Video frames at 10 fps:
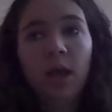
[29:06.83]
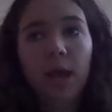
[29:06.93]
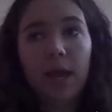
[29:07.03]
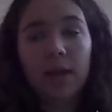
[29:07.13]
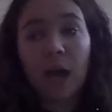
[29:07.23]

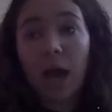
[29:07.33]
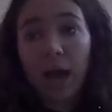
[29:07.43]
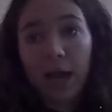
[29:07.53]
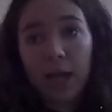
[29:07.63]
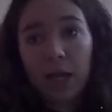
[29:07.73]
And
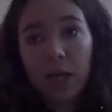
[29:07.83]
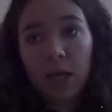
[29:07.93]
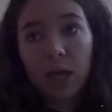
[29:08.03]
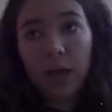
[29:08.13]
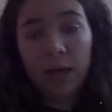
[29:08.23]
I
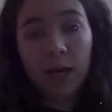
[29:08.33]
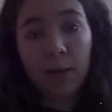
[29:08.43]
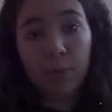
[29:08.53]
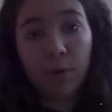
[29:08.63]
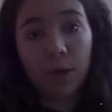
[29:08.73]
ended
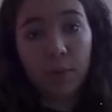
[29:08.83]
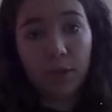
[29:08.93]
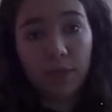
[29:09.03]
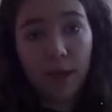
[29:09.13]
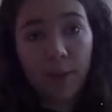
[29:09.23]
up going
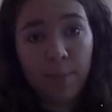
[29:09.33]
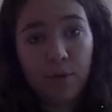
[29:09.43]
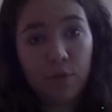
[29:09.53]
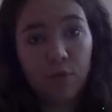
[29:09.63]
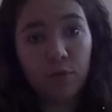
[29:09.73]
with them
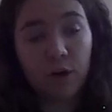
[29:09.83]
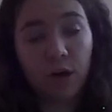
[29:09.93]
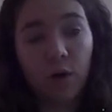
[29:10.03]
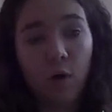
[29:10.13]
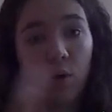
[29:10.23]
for our
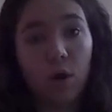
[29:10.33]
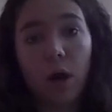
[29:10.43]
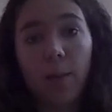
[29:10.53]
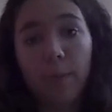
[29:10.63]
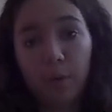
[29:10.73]
whole
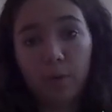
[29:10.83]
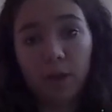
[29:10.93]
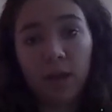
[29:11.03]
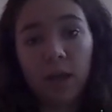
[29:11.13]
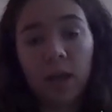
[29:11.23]
combo
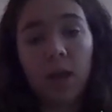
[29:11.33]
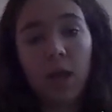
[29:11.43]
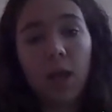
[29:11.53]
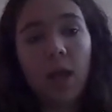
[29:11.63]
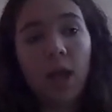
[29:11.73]
thing.
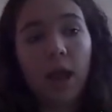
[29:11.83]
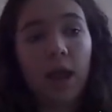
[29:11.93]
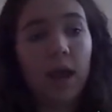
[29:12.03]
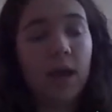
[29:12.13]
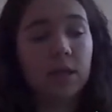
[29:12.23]

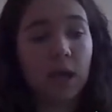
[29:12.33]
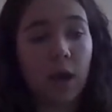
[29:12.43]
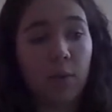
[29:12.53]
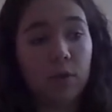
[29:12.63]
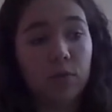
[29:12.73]
And
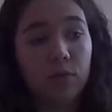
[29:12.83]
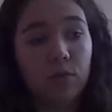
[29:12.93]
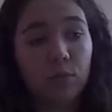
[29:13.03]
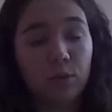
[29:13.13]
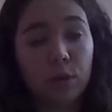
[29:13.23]
I was
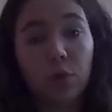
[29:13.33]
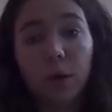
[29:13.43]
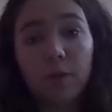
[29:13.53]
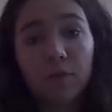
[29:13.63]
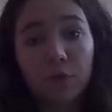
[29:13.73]
really
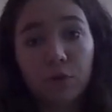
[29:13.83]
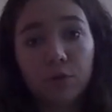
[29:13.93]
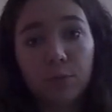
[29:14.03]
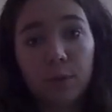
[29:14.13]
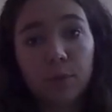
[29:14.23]
grateful
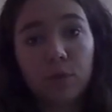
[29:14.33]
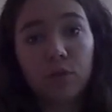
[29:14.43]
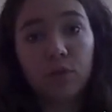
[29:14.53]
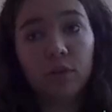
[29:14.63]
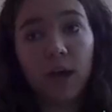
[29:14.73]
to be able to
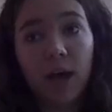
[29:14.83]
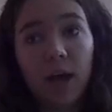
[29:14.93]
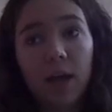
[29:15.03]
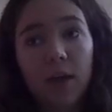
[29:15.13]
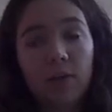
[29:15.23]
do
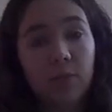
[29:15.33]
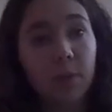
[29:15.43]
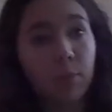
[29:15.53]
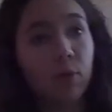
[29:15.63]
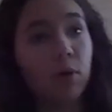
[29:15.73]
that and to
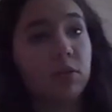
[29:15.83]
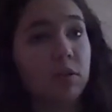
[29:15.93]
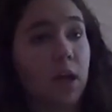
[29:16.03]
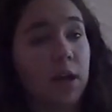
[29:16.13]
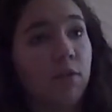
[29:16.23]
be able to
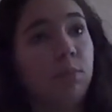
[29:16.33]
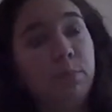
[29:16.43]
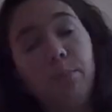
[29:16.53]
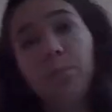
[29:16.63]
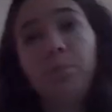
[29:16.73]
kind of
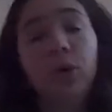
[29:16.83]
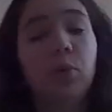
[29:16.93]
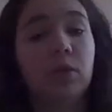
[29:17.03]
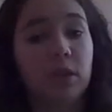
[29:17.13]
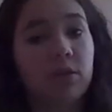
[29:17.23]
be
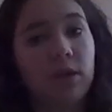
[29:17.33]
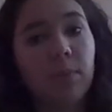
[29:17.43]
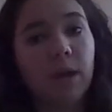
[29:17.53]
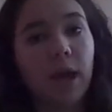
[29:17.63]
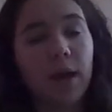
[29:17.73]
with the
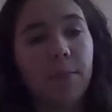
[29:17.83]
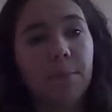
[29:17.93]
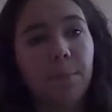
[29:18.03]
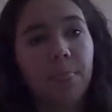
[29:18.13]
team again.